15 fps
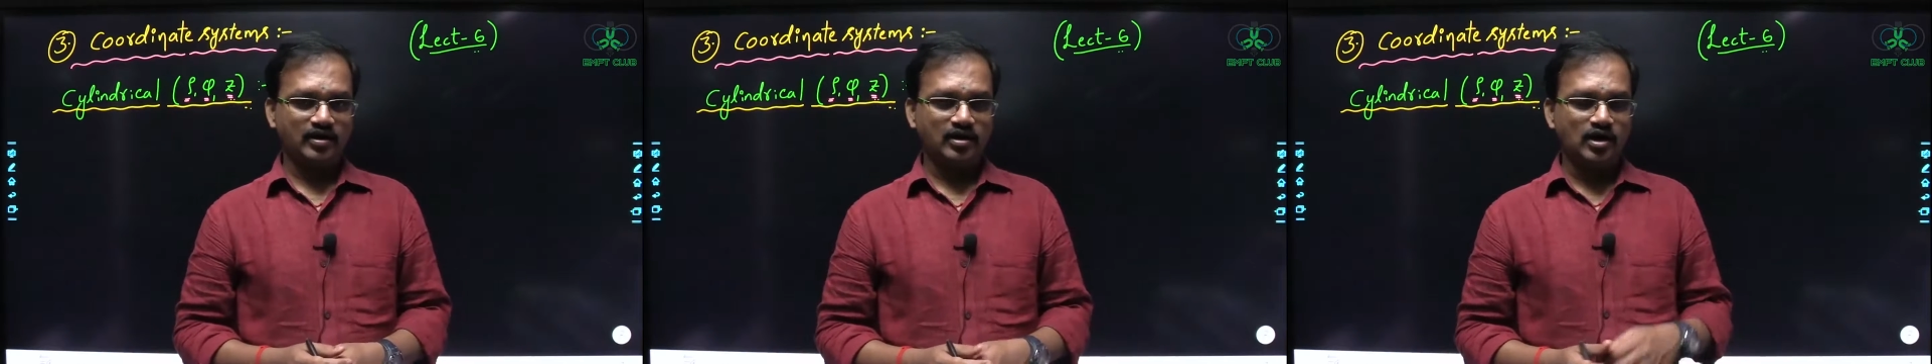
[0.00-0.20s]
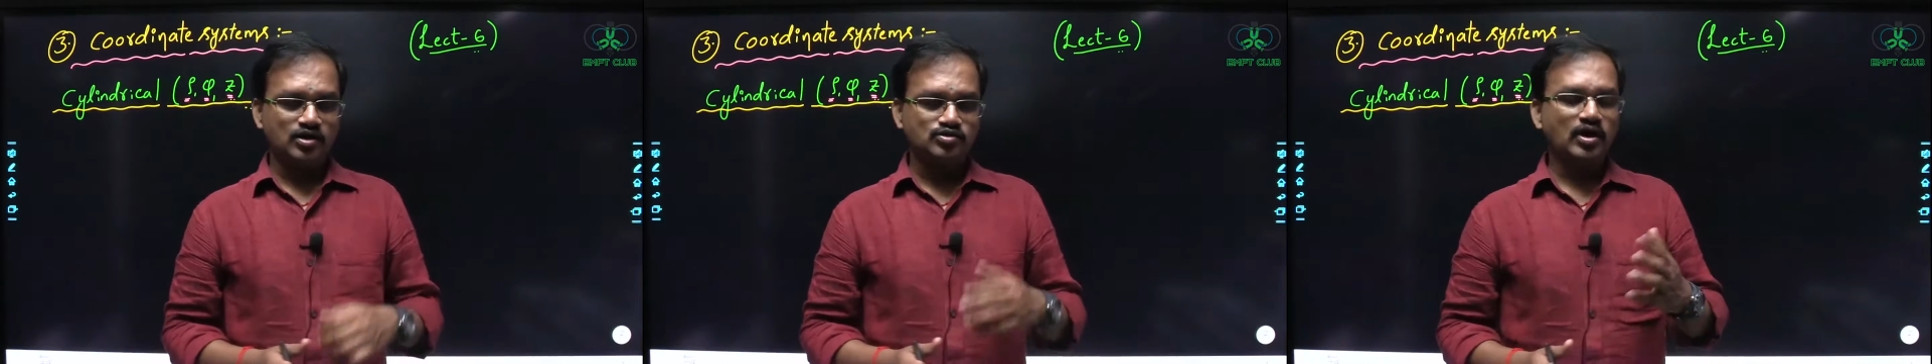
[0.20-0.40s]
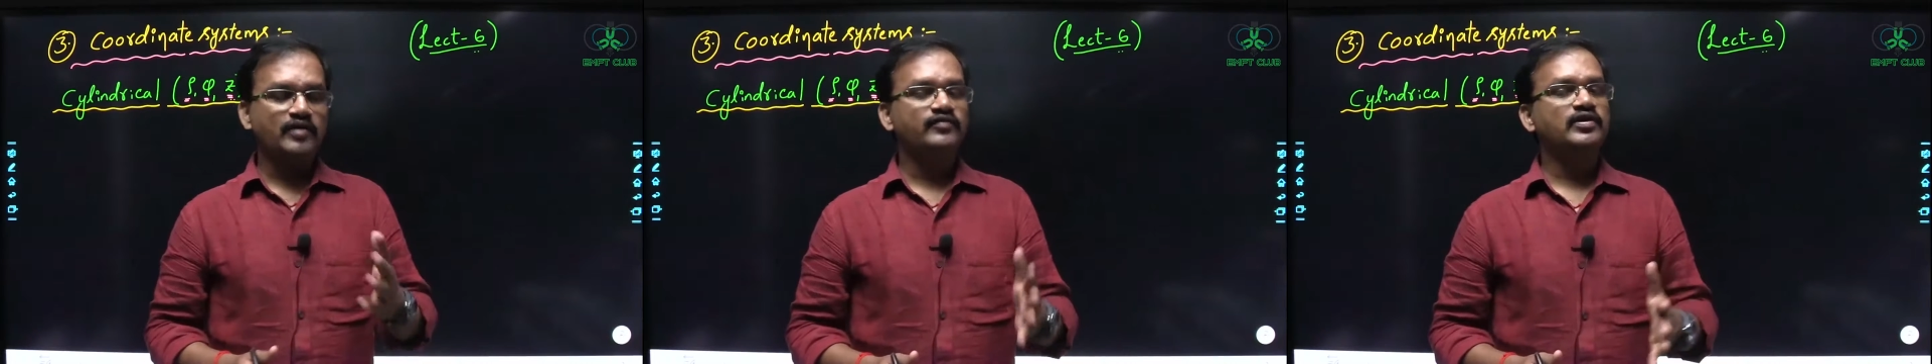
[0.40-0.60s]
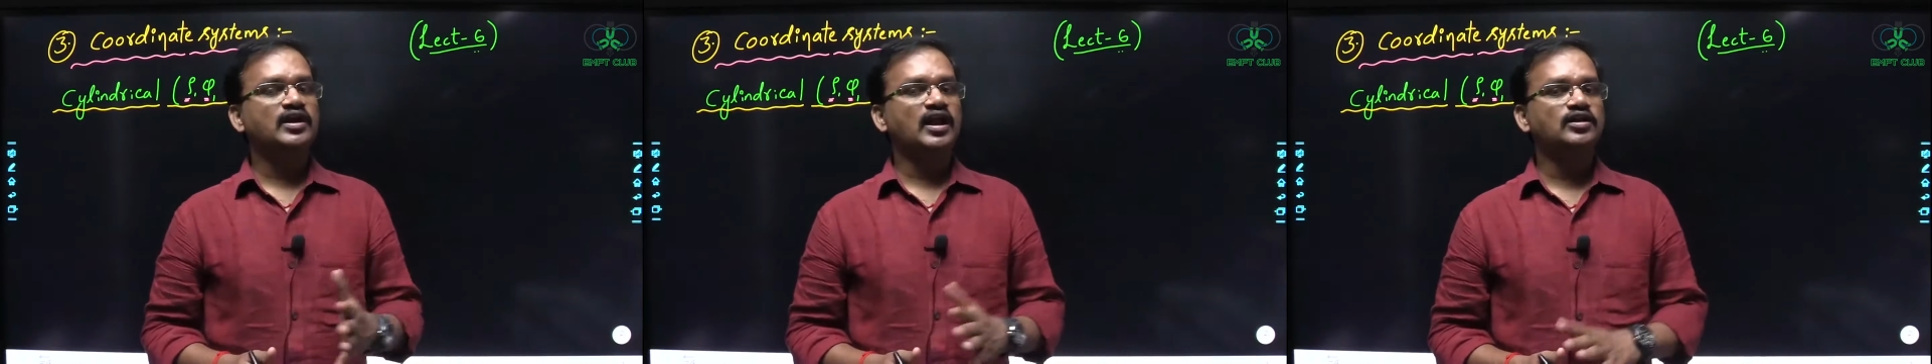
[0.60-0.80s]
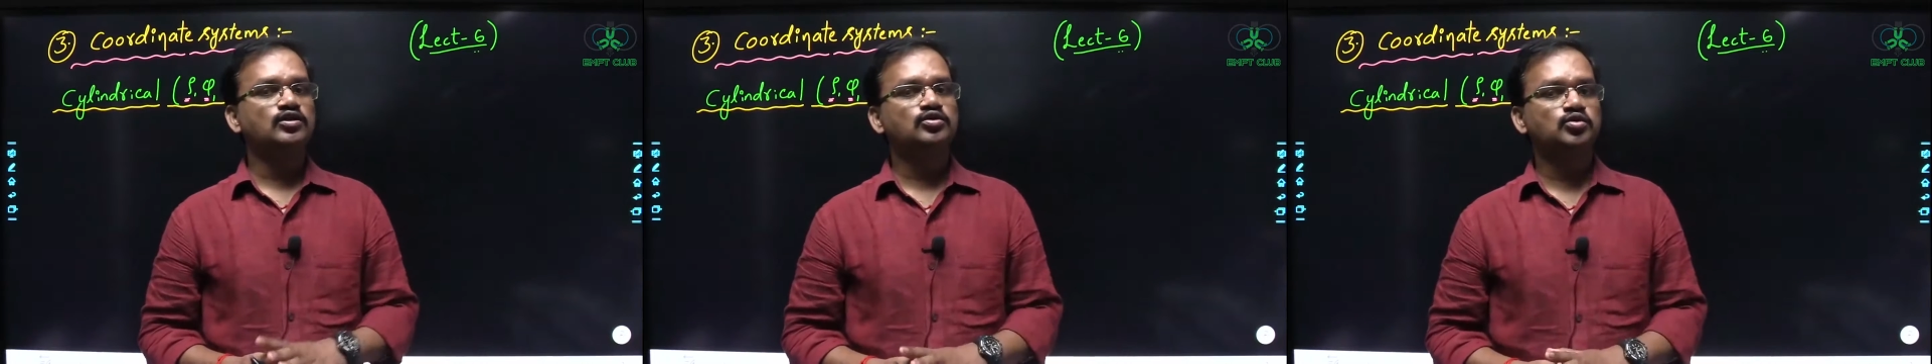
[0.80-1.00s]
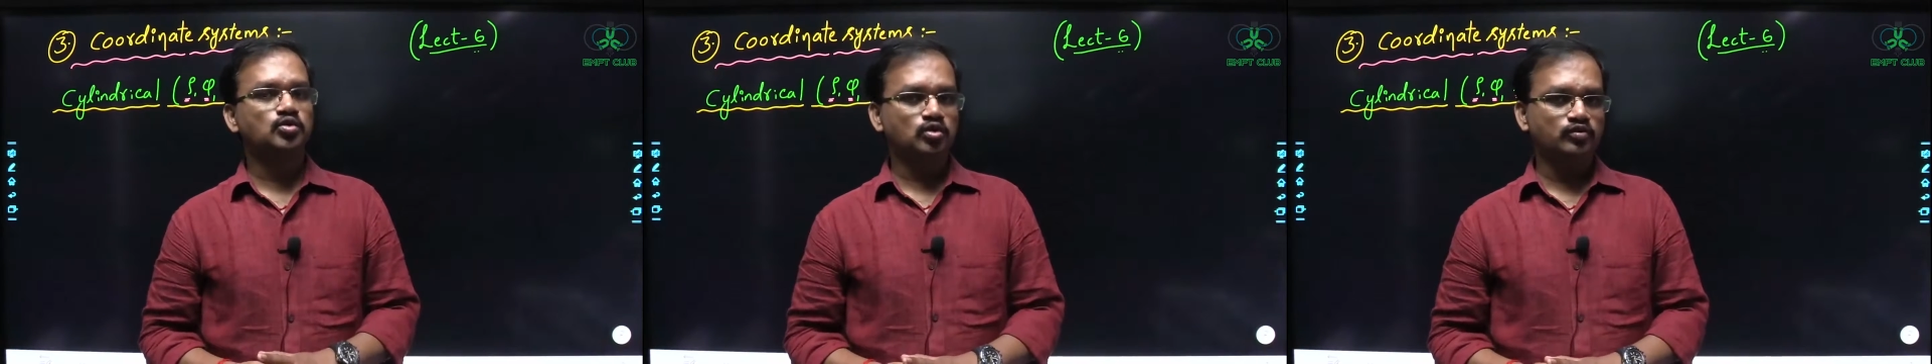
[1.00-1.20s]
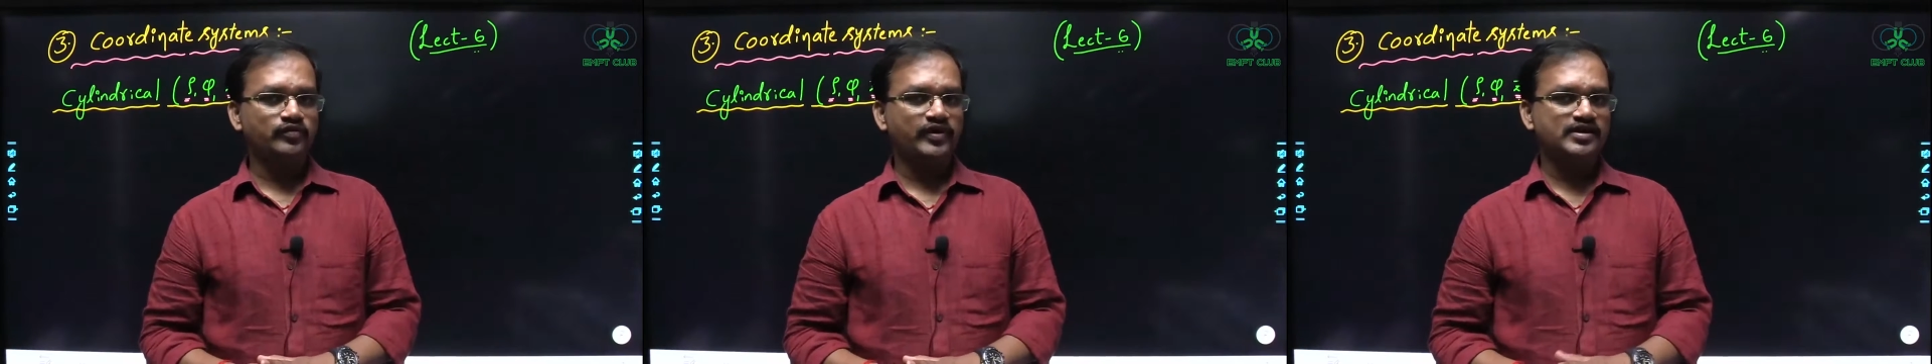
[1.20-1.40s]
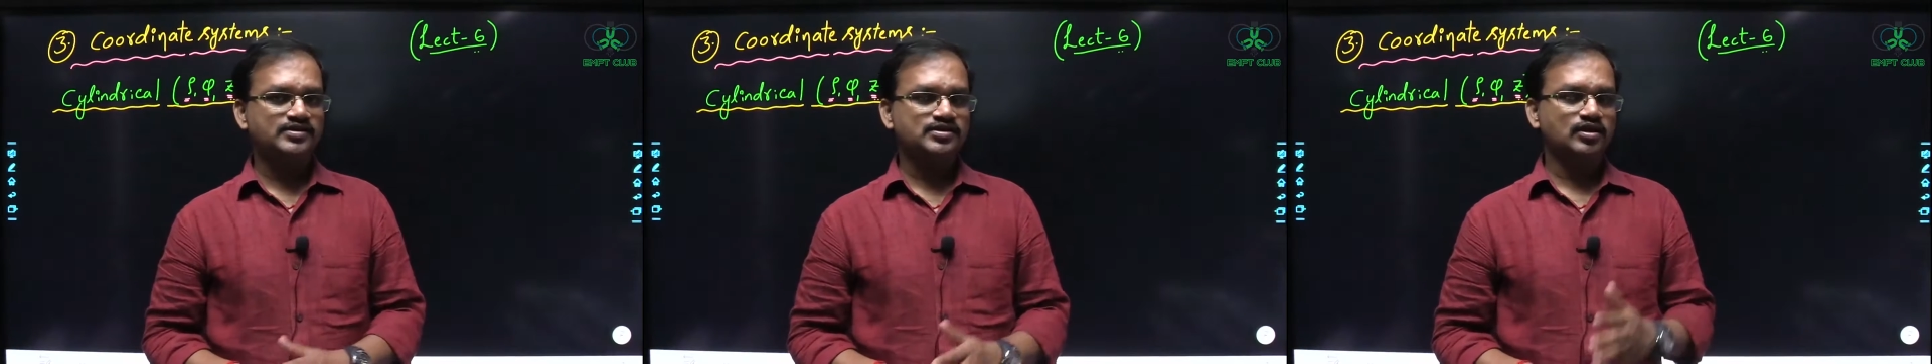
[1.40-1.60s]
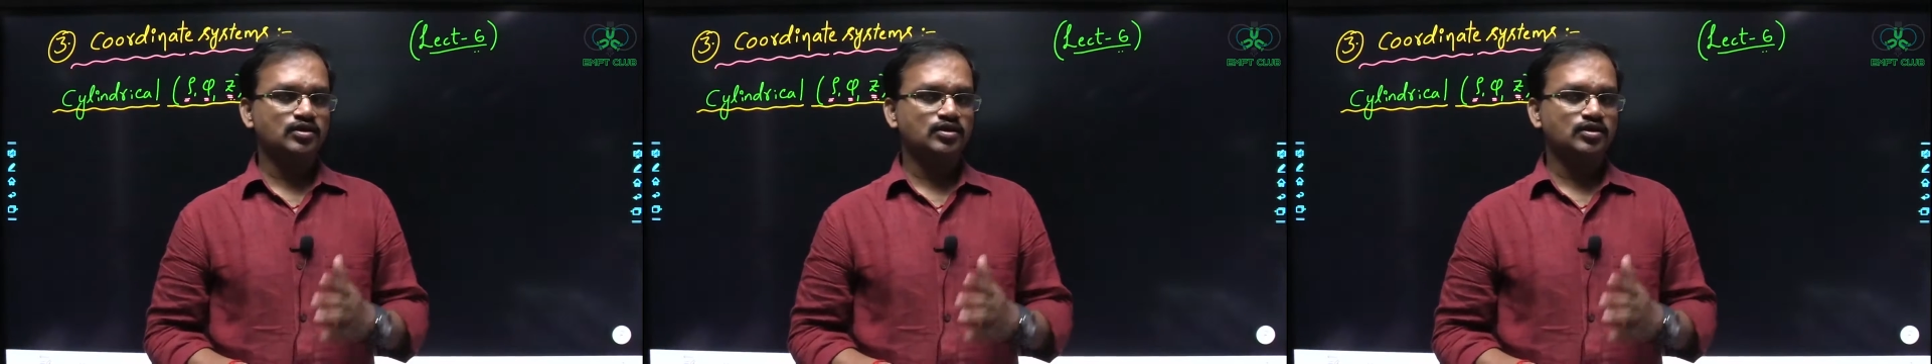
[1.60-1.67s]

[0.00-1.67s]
So I will tell you 2 ways